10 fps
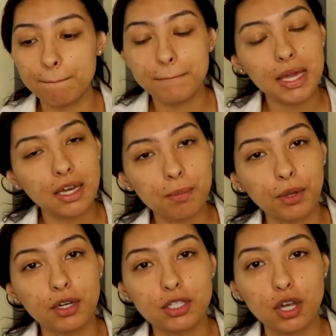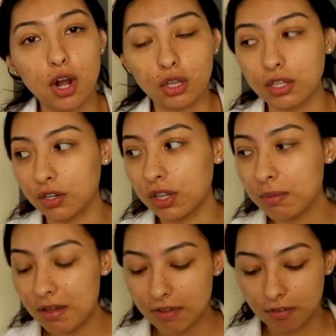makeup looks are literally
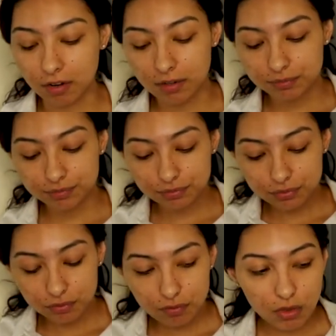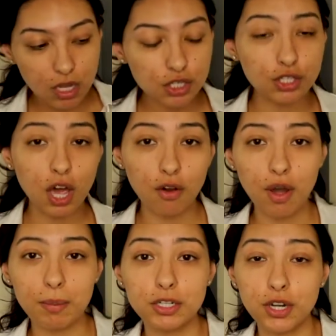my favorite. So
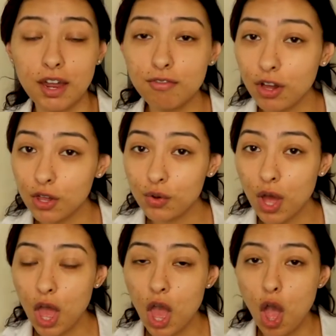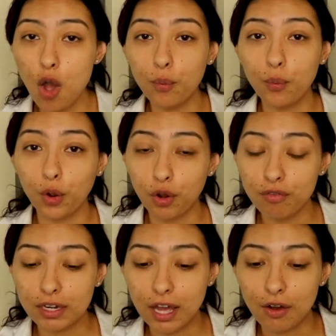I'm going to try and follow her
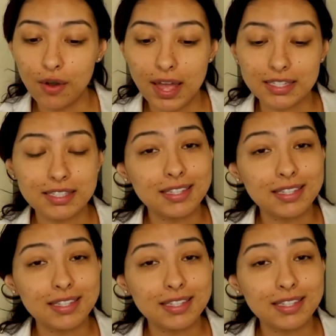video and